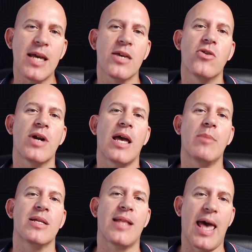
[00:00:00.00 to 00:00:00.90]
your
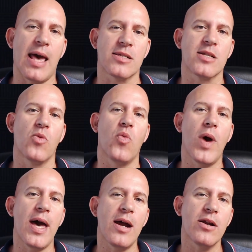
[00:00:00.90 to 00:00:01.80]
A/B tests
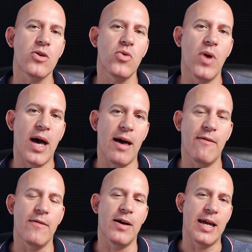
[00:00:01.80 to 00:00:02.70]
where you
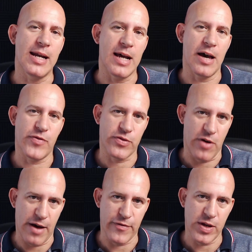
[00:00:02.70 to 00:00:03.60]
have enough
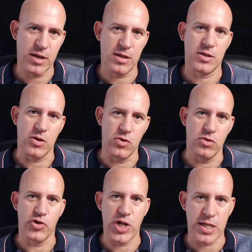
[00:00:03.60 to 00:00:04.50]
traffic. So
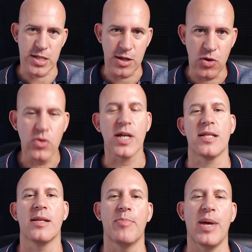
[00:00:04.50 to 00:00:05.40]
just look at
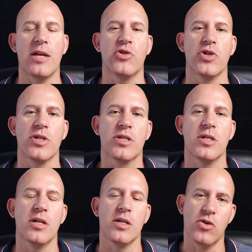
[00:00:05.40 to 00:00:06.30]
the pages
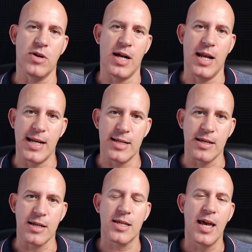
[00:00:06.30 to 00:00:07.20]
in your
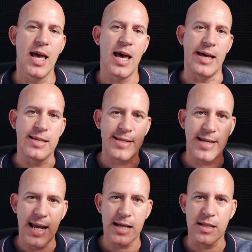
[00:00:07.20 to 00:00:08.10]
analytics and
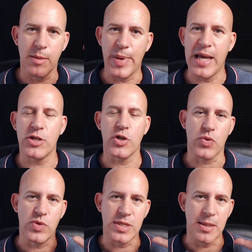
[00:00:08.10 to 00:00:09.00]
select the pages
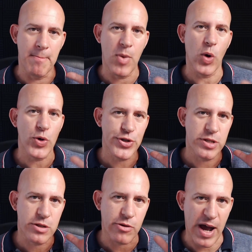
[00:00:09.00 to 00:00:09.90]
with the most
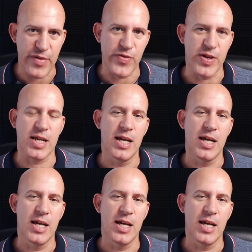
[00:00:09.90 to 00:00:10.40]
traffic.